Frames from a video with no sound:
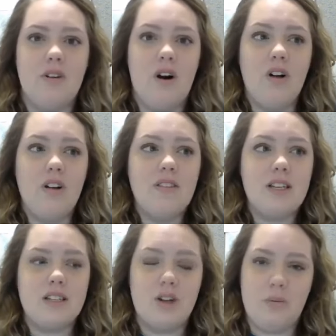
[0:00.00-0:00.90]
all of
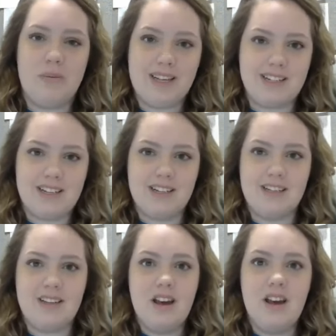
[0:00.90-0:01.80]
these little
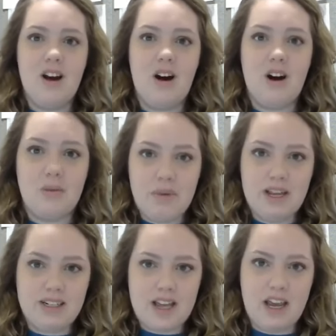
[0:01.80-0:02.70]
pieces are
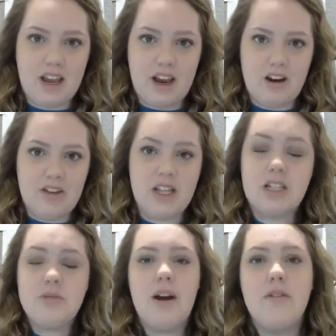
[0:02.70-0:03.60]
being taken care of. And
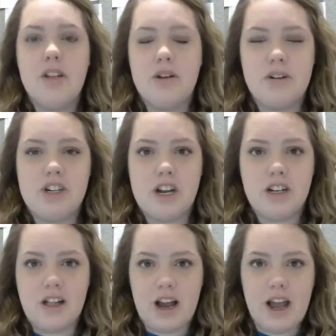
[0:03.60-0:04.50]
that's why I really
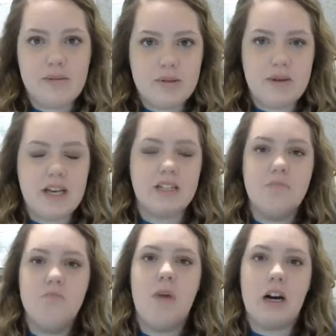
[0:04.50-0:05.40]
appreciate GlockApps, because
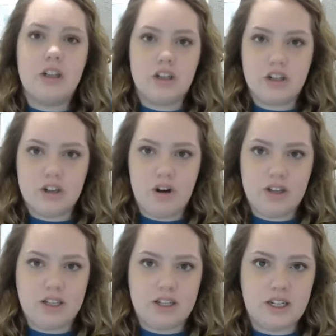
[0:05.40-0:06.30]
it monitors all
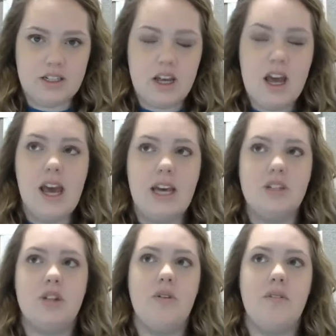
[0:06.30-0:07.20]
these things. And
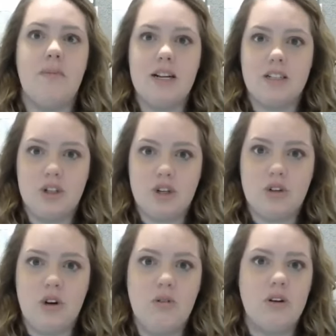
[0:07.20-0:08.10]
so if my sender
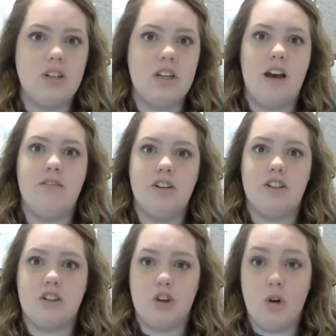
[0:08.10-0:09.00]
score were to ever
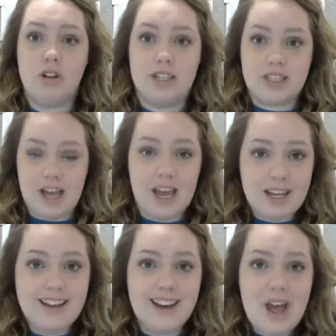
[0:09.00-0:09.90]
just totally tank